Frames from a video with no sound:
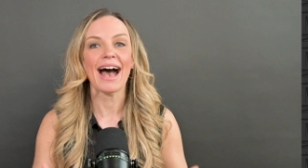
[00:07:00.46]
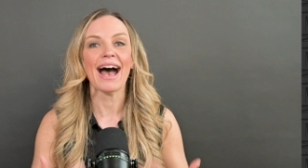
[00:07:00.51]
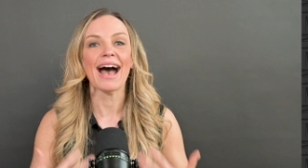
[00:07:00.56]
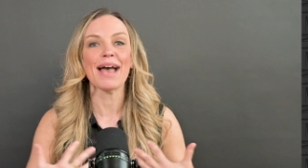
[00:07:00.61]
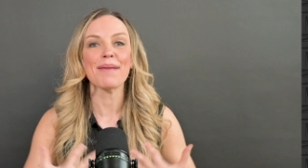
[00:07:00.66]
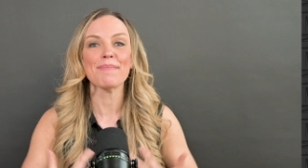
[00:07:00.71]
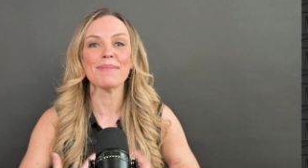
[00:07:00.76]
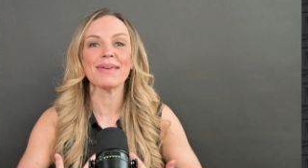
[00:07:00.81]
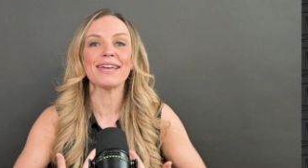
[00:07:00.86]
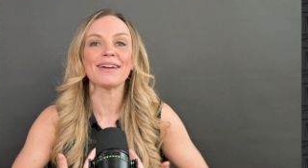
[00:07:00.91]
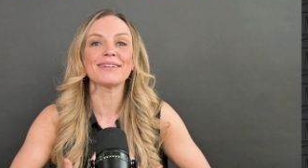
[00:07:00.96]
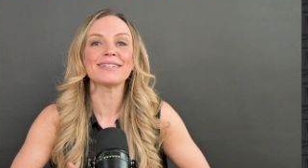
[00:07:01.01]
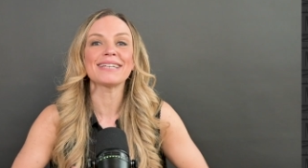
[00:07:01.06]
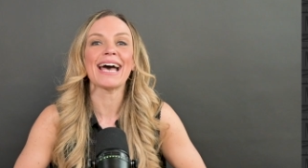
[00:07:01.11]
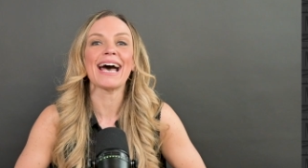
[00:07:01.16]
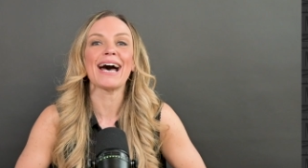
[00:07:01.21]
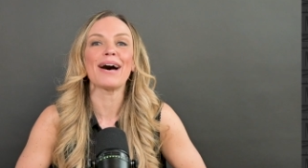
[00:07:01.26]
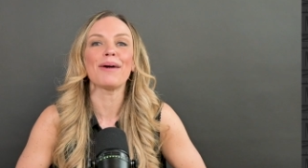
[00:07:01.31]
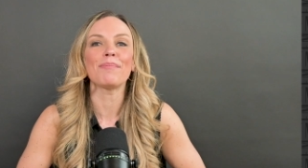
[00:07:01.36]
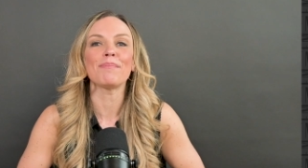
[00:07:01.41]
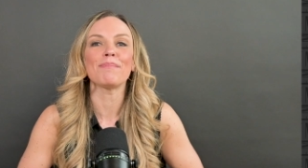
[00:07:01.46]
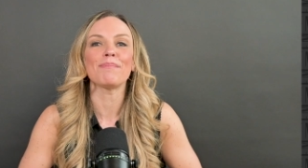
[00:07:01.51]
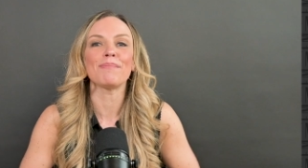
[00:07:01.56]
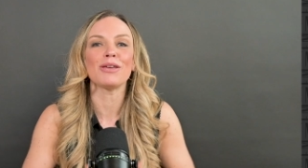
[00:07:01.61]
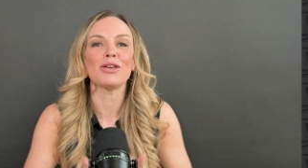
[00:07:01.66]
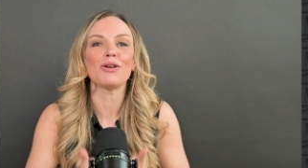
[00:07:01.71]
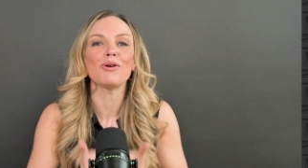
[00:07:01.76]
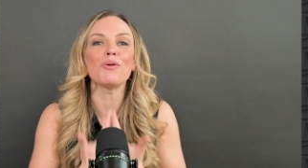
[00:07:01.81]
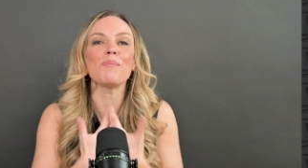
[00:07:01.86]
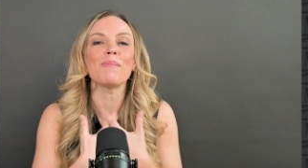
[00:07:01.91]
I'm here to help
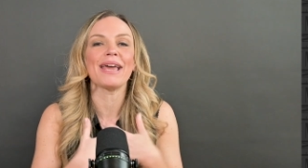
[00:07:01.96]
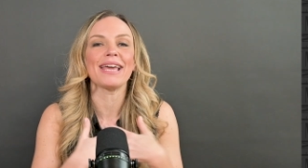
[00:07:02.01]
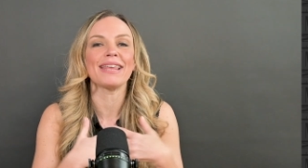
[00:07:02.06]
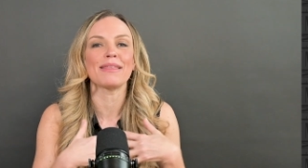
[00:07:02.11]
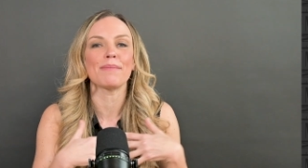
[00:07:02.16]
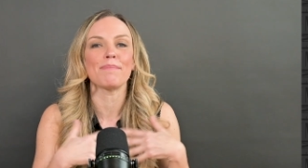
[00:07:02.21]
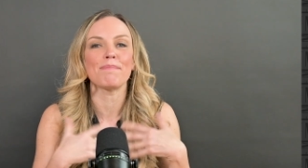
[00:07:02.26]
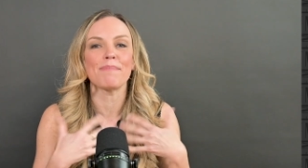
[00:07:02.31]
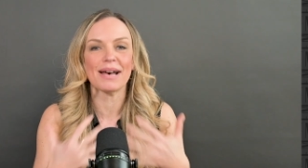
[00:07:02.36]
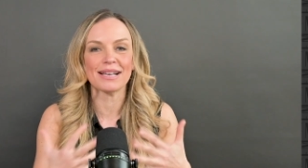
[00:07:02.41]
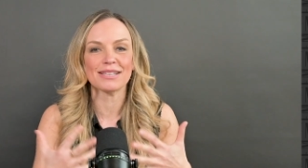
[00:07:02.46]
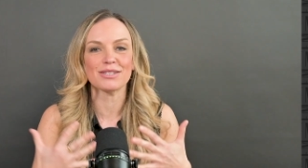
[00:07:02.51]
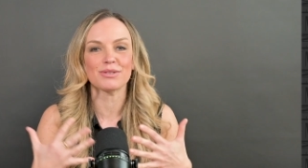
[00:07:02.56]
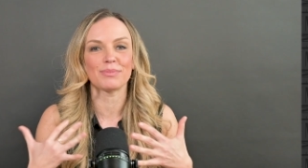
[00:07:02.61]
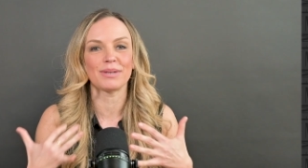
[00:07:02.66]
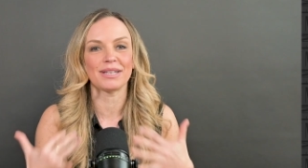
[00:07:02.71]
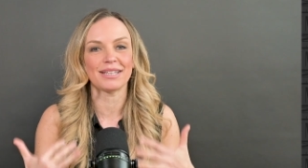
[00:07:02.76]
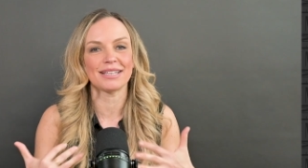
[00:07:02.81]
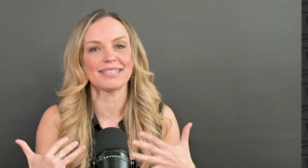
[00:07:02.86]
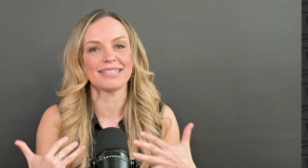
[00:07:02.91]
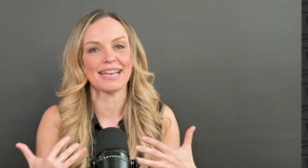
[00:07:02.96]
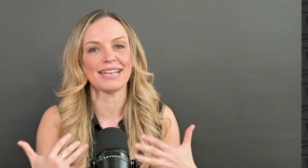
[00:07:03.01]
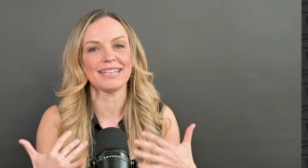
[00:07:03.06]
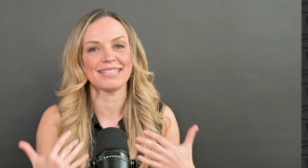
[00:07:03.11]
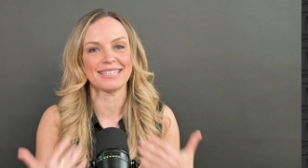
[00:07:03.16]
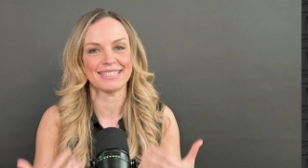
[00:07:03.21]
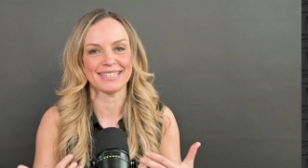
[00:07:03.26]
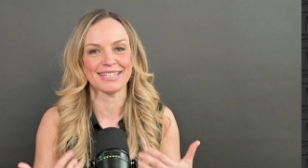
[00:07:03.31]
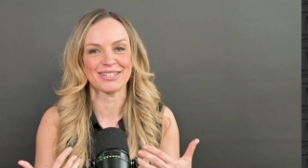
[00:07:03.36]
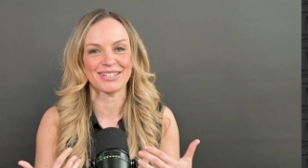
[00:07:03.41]
you make the best real estate
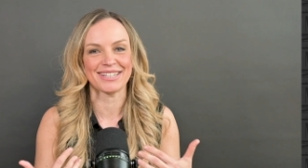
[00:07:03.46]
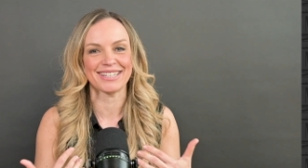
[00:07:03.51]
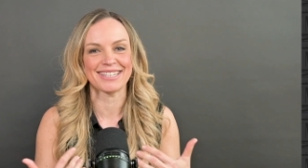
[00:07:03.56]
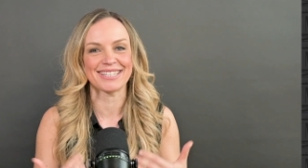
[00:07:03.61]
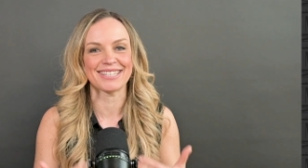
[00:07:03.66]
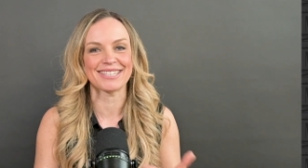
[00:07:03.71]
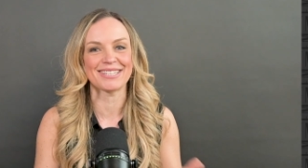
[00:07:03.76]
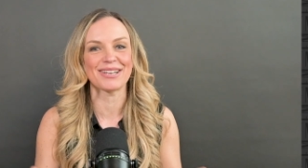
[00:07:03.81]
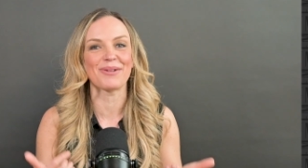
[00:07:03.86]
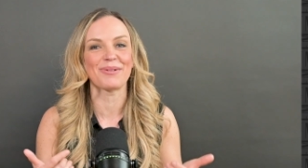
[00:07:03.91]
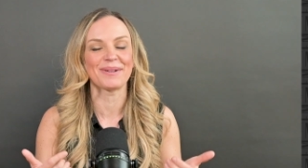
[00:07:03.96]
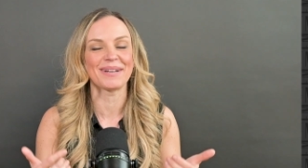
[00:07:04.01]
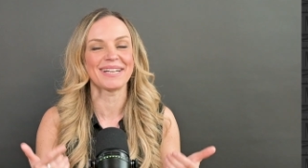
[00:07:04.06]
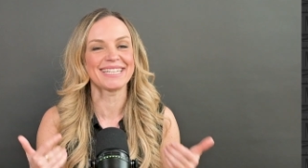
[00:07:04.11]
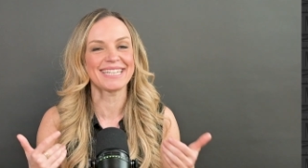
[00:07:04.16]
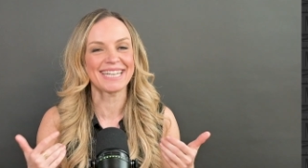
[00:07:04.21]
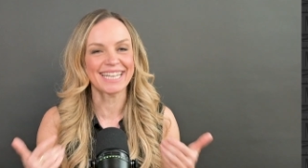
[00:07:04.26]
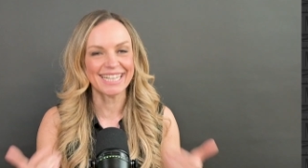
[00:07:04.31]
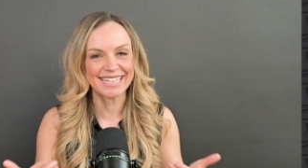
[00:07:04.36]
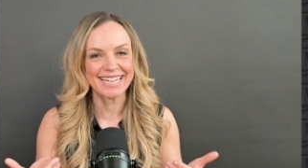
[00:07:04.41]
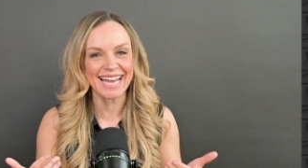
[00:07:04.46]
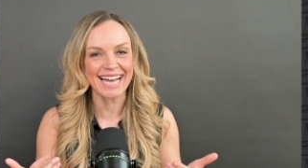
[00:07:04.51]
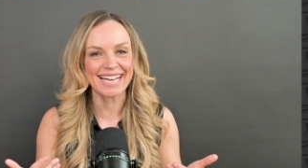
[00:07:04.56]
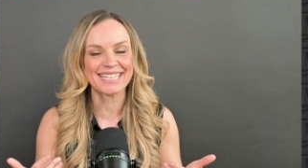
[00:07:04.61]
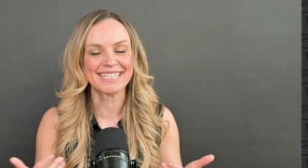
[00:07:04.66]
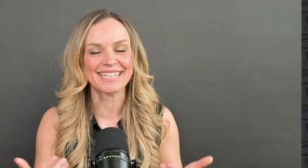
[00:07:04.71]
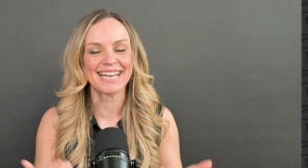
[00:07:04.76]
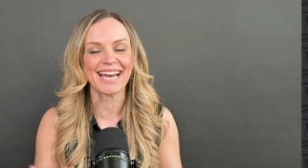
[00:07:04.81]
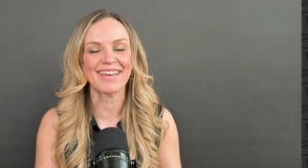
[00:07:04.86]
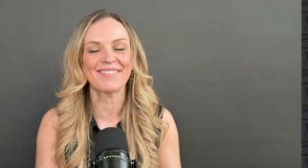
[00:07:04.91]
decisions. So until
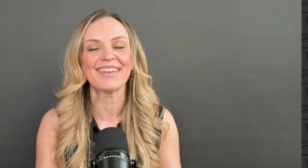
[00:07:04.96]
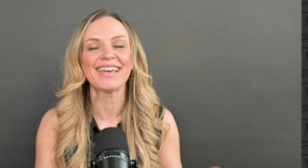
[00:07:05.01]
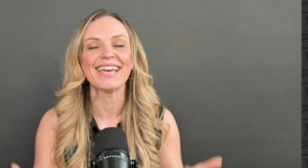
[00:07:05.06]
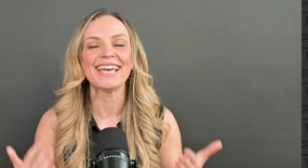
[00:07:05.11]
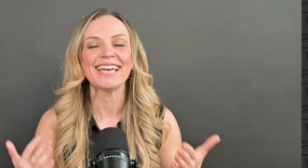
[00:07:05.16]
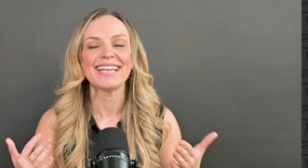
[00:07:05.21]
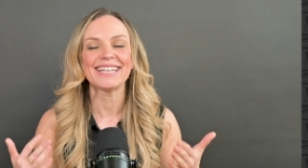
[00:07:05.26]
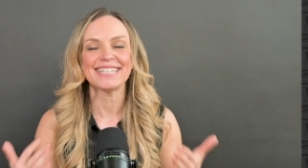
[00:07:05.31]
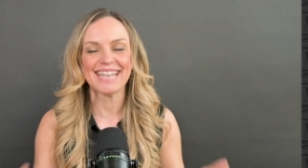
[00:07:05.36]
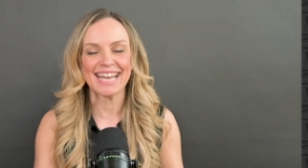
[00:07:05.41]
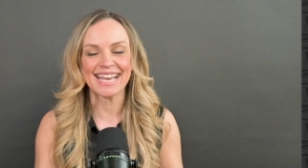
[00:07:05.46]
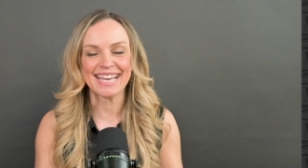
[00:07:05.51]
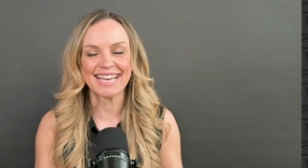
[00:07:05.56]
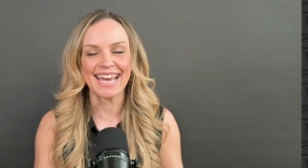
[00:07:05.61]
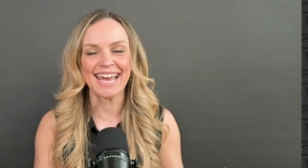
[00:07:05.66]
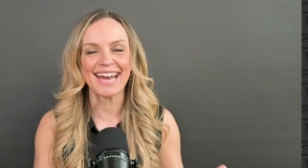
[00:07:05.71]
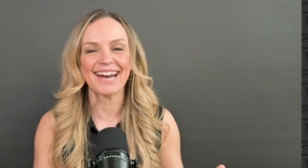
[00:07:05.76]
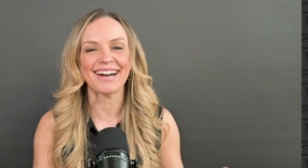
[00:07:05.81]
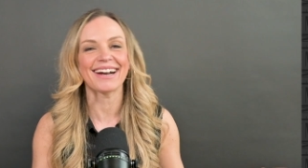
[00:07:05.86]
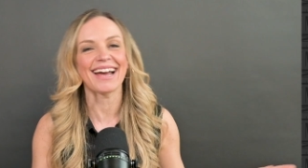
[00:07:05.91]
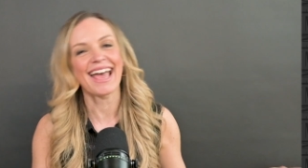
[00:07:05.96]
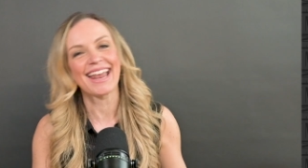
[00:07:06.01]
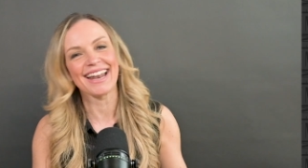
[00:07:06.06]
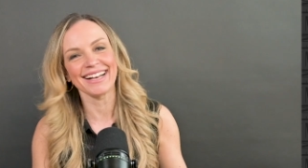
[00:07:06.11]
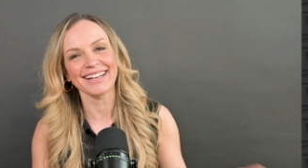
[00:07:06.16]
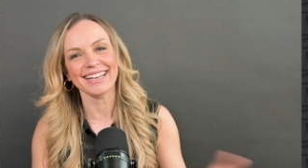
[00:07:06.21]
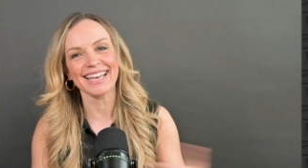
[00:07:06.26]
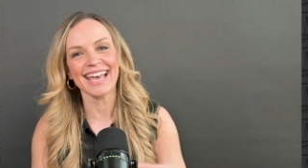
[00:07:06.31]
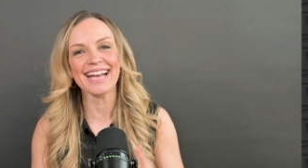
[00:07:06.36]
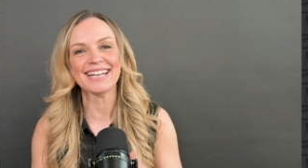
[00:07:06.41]
next time, take care, and
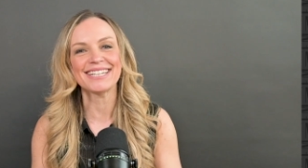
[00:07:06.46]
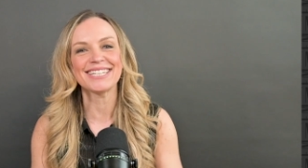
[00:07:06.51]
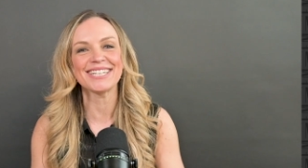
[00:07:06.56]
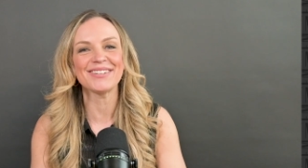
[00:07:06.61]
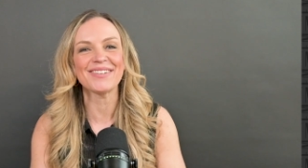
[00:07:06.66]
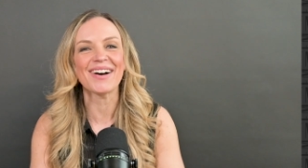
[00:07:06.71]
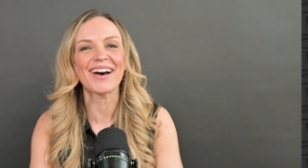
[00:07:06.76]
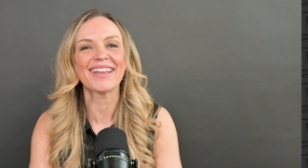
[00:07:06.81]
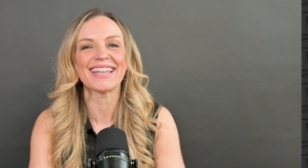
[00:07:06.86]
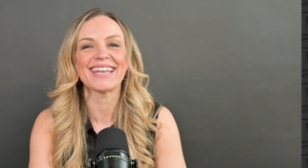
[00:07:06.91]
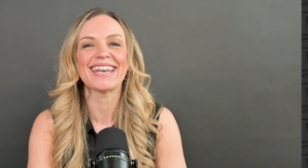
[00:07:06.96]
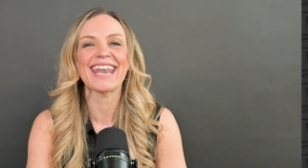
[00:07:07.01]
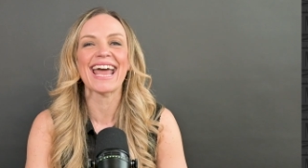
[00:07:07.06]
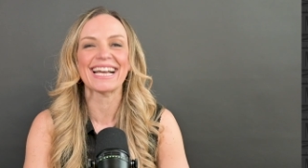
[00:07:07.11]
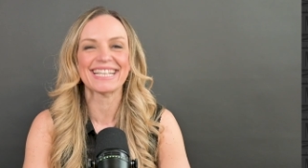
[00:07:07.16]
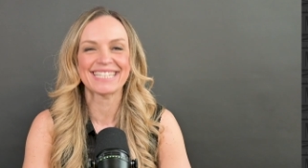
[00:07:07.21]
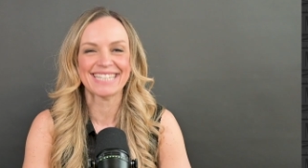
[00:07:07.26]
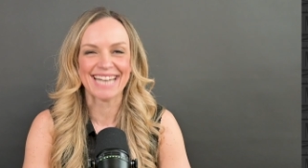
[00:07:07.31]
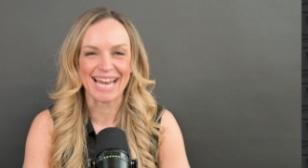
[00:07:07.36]
I'll catch you on the next